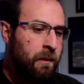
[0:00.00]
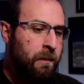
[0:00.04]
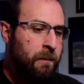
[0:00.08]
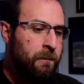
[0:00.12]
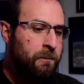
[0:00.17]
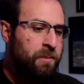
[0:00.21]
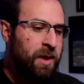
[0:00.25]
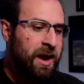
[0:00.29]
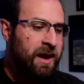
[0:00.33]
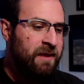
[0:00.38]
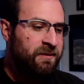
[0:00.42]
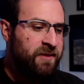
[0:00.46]

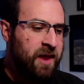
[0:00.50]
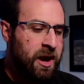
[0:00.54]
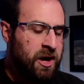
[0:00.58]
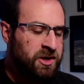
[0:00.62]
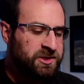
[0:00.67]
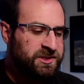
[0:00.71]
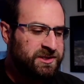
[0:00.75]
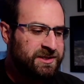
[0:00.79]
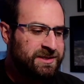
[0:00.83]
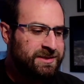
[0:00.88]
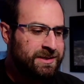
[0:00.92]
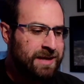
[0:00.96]
But
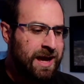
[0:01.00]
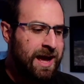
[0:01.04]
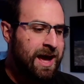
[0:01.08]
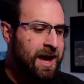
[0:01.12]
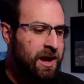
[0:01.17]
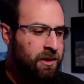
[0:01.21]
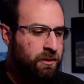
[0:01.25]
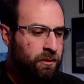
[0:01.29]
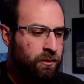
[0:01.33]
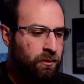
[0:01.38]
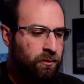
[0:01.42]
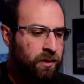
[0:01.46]
there's
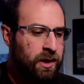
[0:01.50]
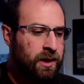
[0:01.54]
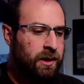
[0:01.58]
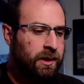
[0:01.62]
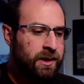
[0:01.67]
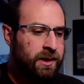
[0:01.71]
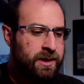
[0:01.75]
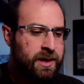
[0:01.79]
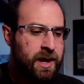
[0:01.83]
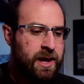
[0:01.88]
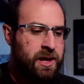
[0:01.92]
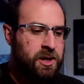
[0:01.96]
not
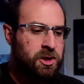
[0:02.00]
really a